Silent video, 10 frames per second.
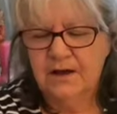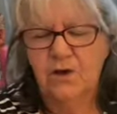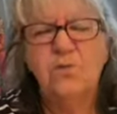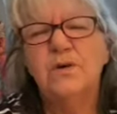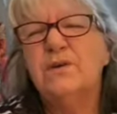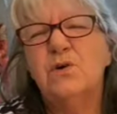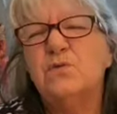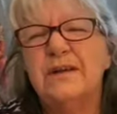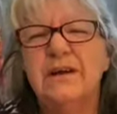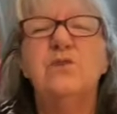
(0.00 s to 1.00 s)
We don't
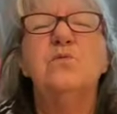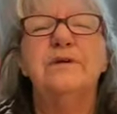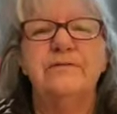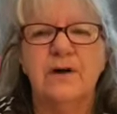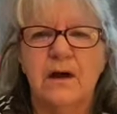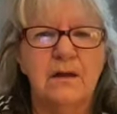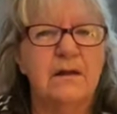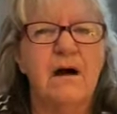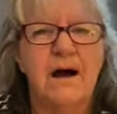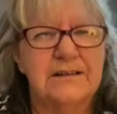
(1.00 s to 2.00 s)
need it, we've got
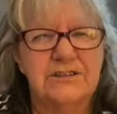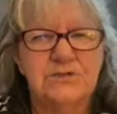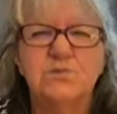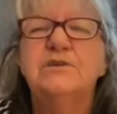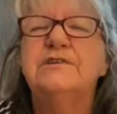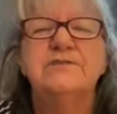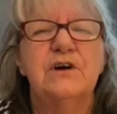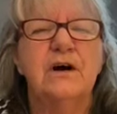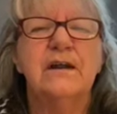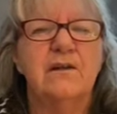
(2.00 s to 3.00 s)
lots. We've
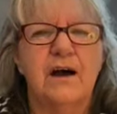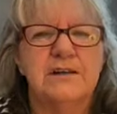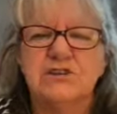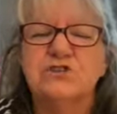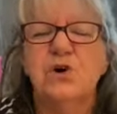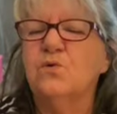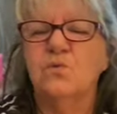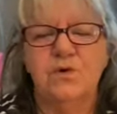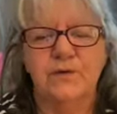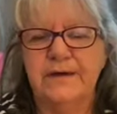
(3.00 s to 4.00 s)
got lots, don't
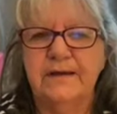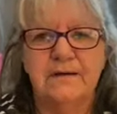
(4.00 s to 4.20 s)
worry.